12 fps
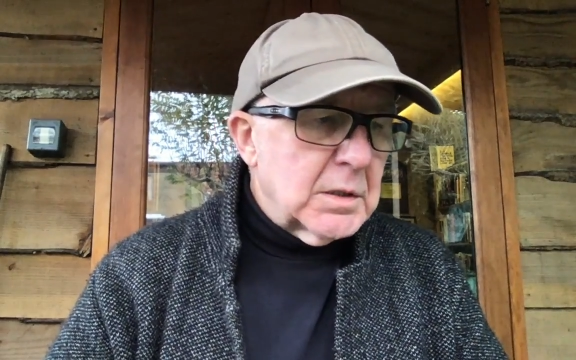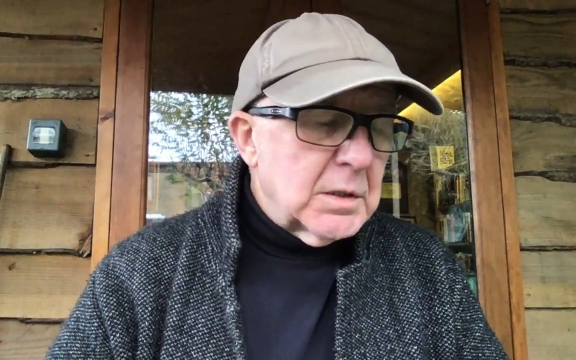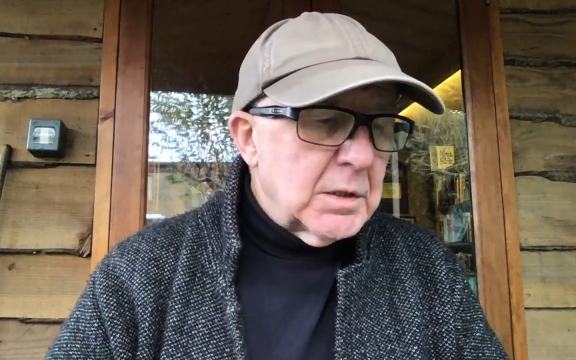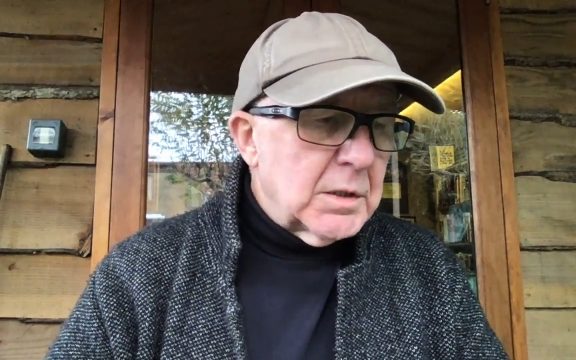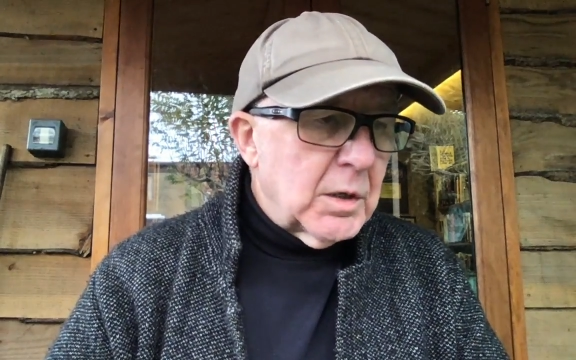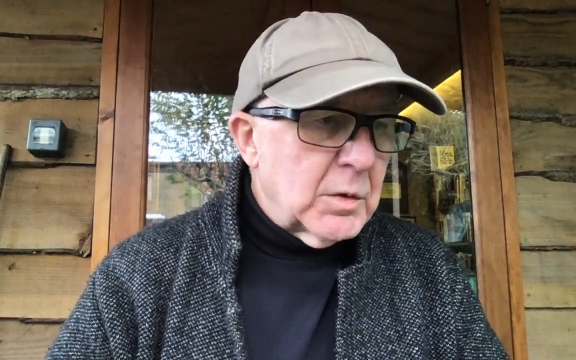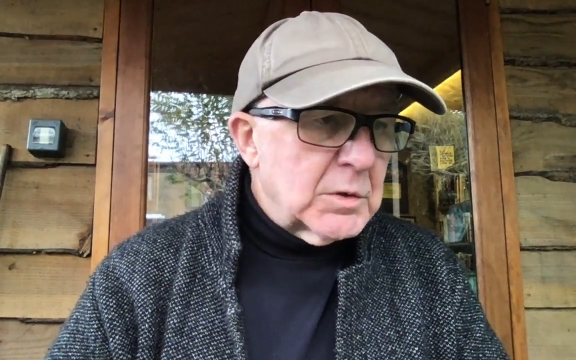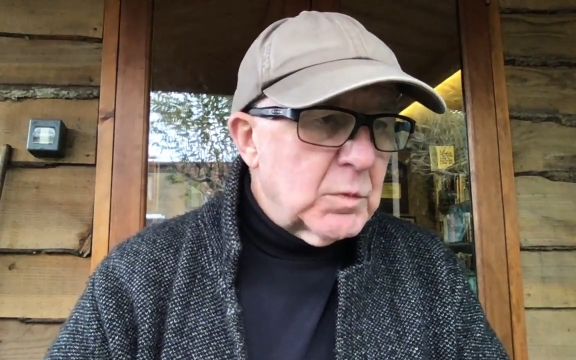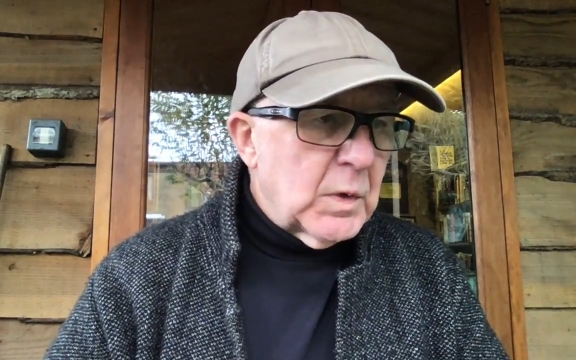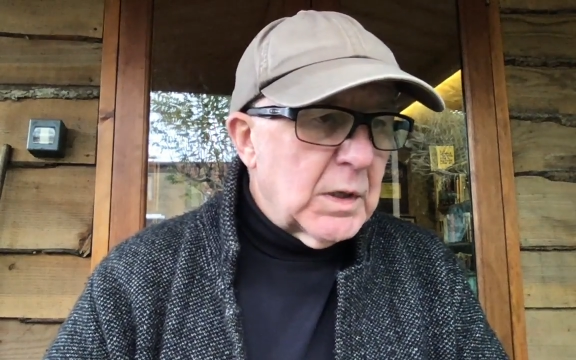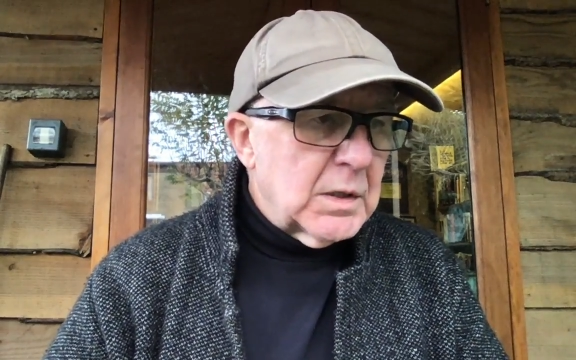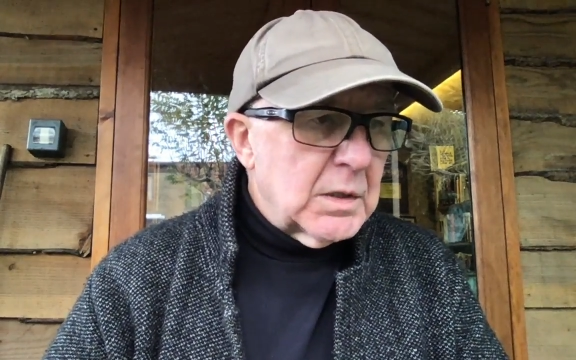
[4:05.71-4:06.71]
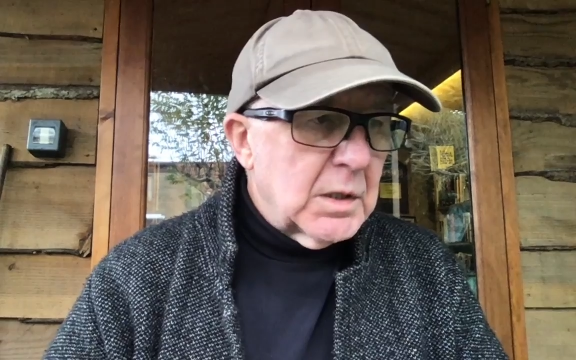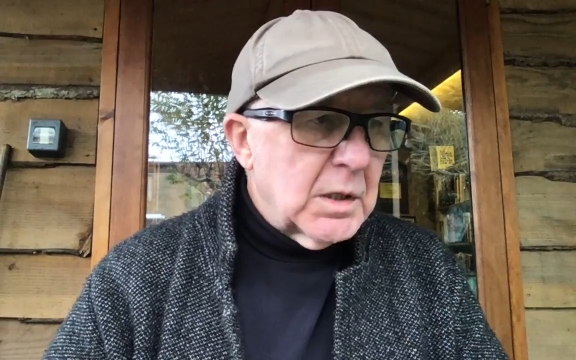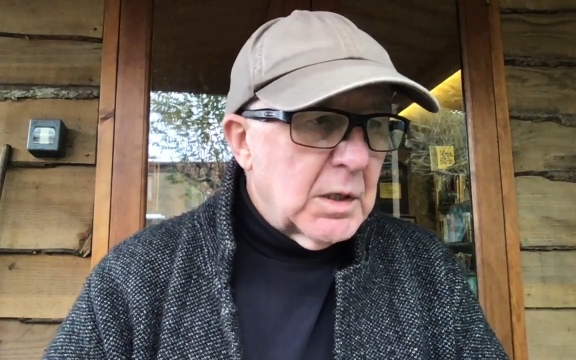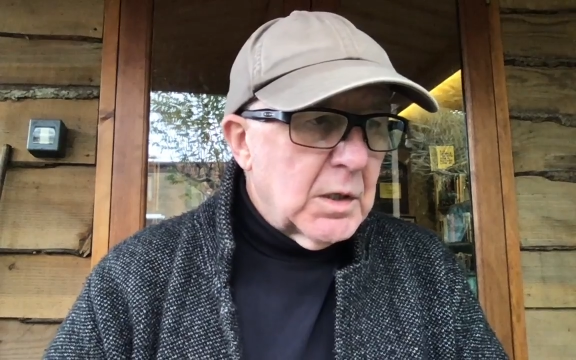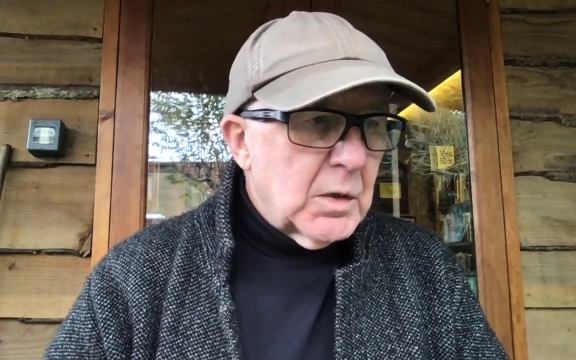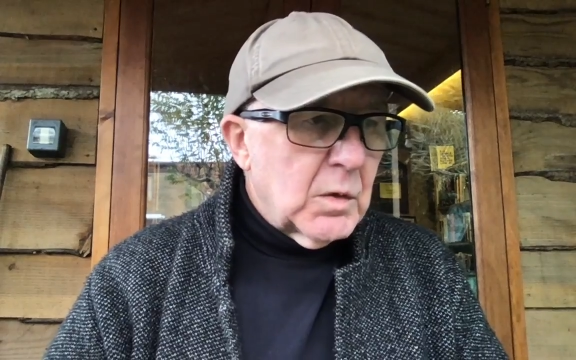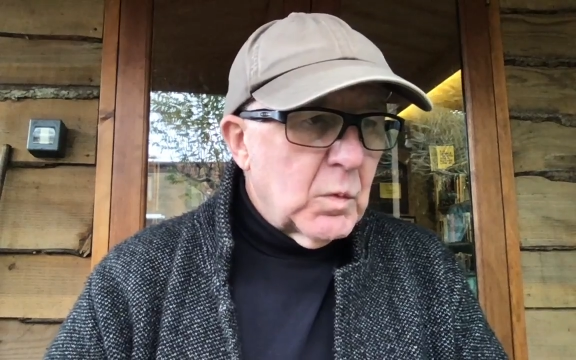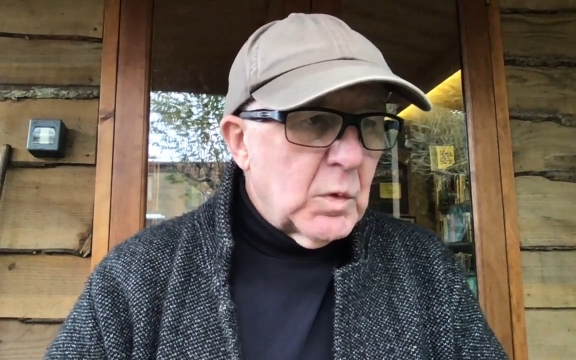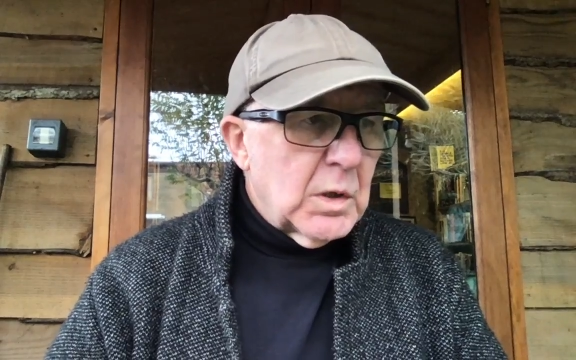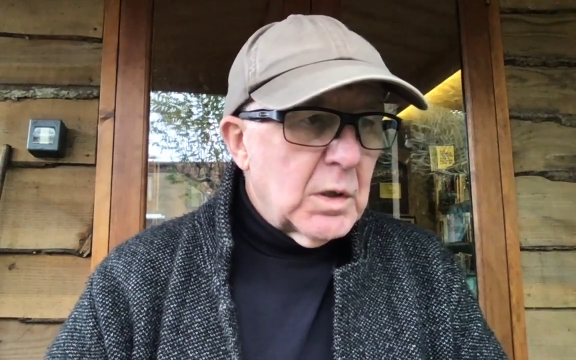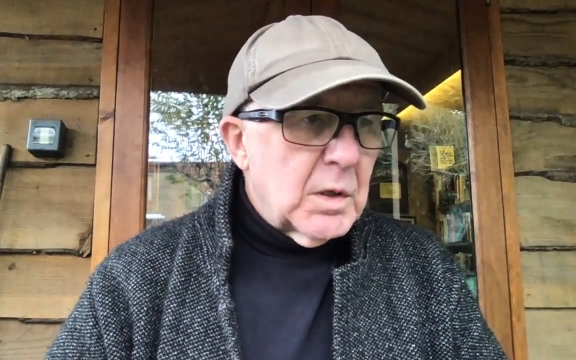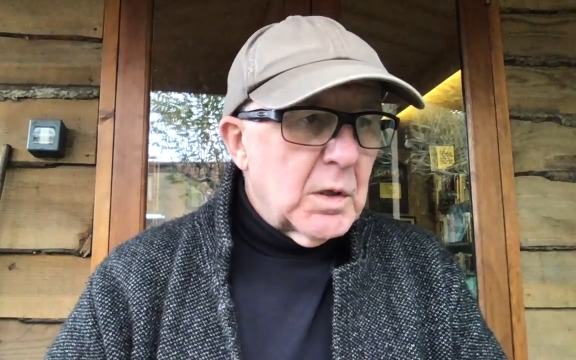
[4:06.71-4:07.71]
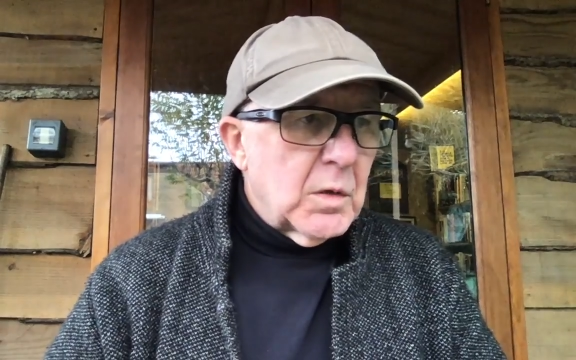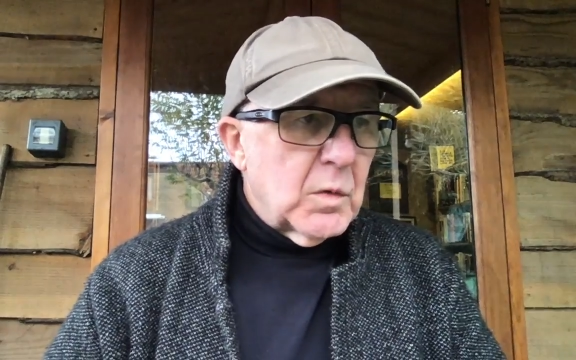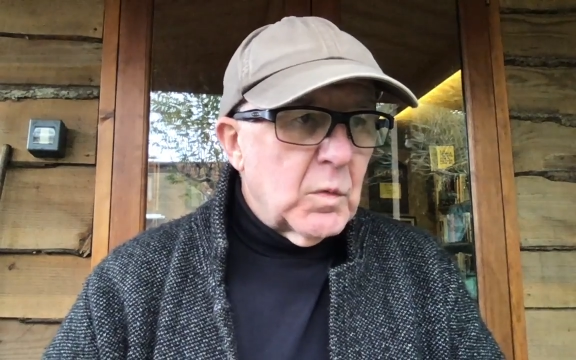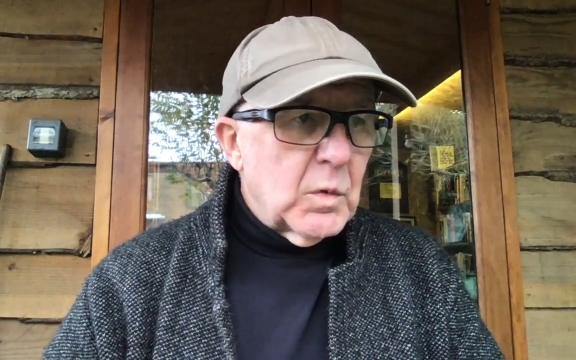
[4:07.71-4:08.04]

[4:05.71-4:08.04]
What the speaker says: is when we're